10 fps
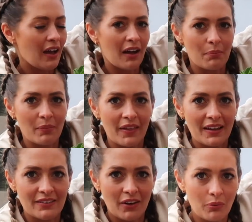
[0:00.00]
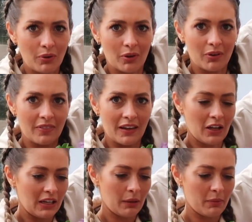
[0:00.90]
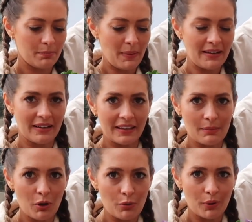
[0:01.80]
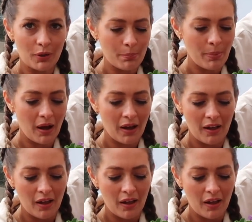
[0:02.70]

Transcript: Um, they don't look, they look a little bit spindly at the moment, but